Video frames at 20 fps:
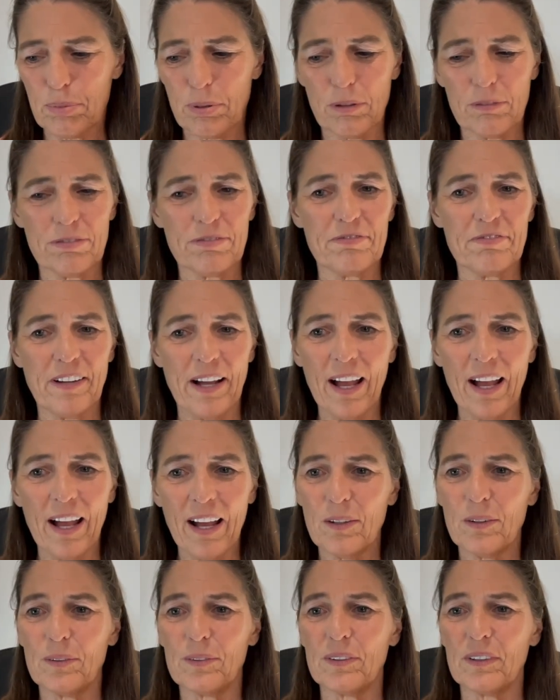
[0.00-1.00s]

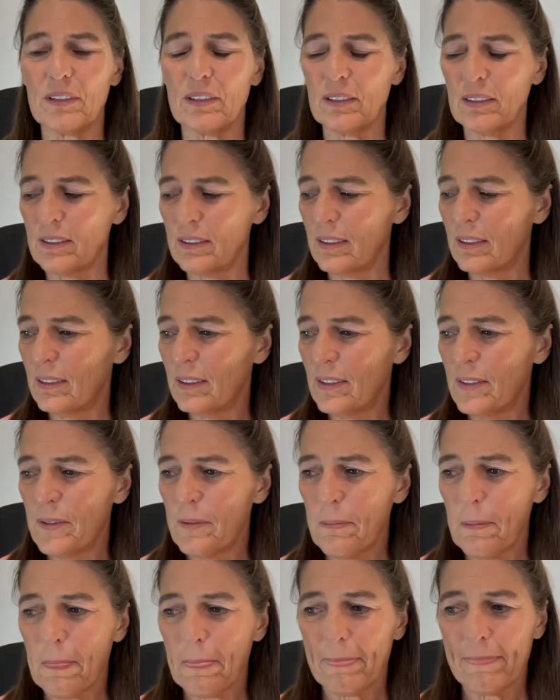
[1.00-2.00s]
profound. And,
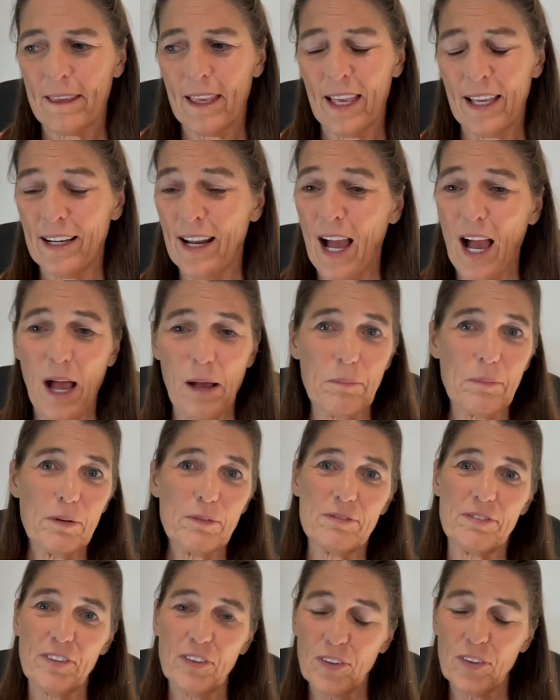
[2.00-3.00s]
and I'm
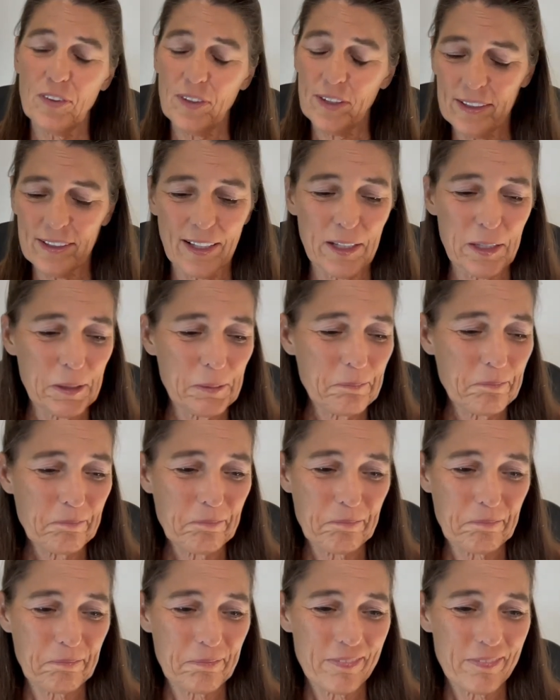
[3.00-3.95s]
a very um,